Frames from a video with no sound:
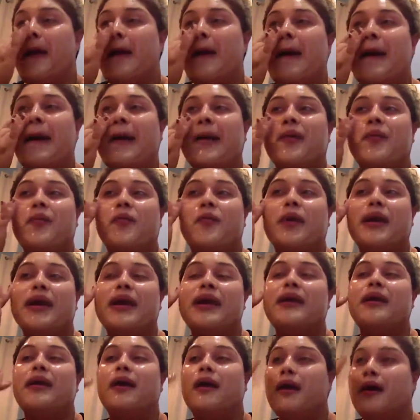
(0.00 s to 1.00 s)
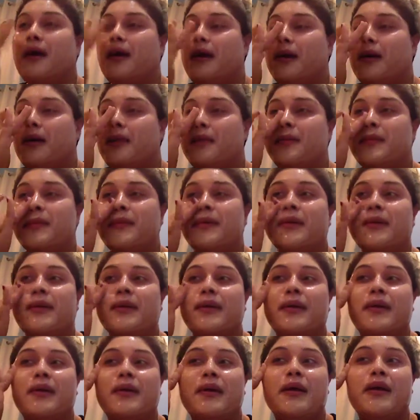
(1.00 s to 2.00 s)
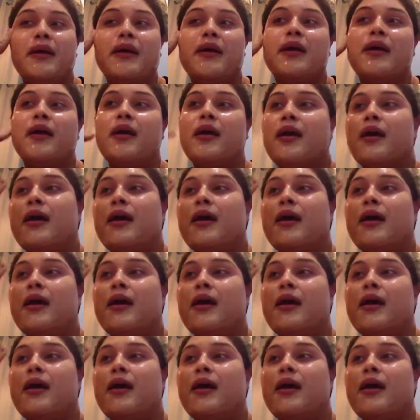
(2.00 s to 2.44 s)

Like, I wake up